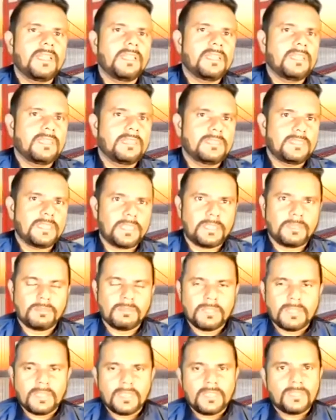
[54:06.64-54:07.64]
thank you.
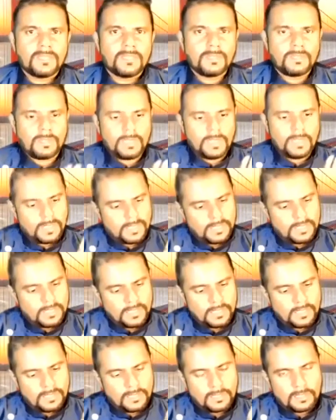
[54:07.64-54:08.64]
So
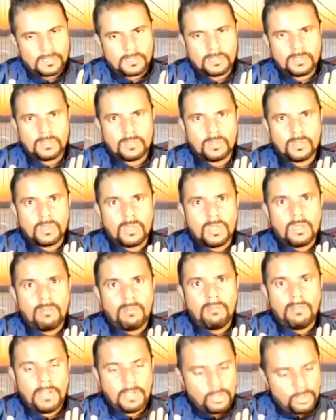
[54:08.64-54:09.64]

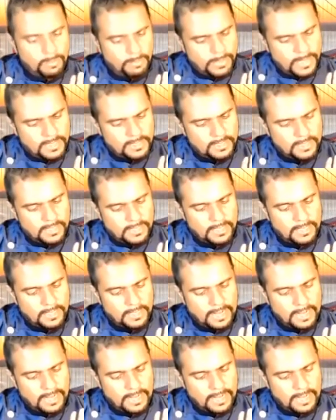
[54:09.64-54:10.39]
when you press at